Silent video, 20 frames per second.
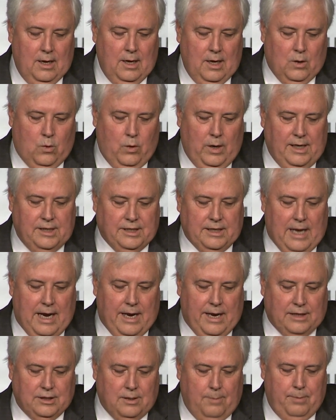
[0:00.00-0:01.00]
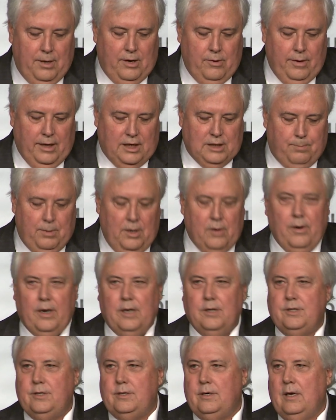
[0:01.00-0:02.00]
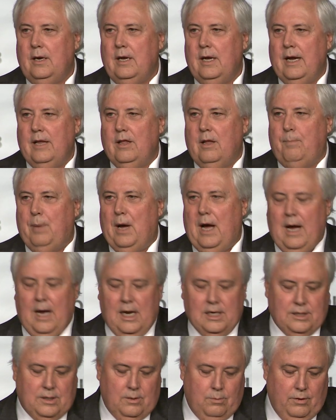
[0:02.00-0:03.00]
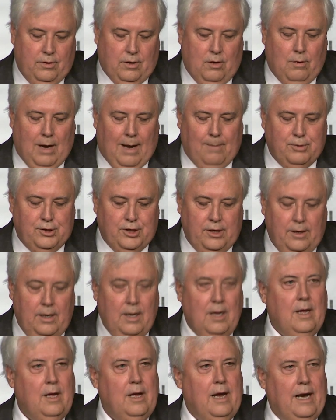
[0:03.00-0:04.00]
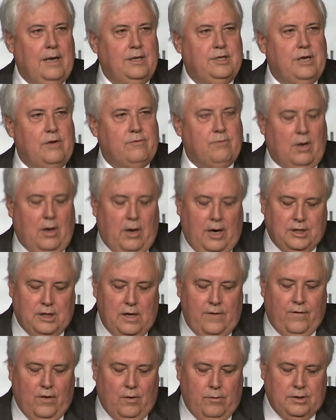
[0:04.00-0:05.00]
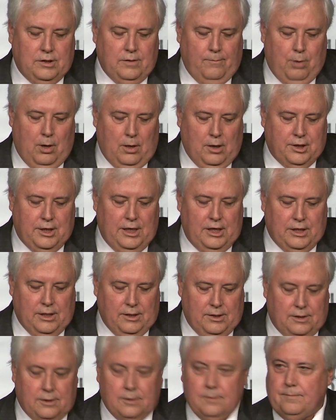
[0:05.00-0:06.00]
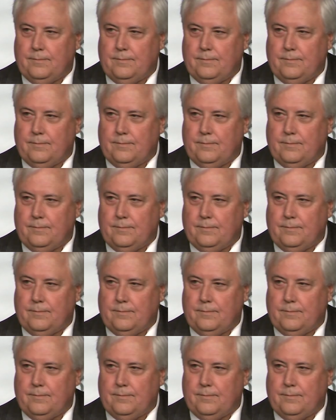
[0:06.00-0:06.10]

Queensland has a bitter experience in the past with corruption and centralised influence of politicians.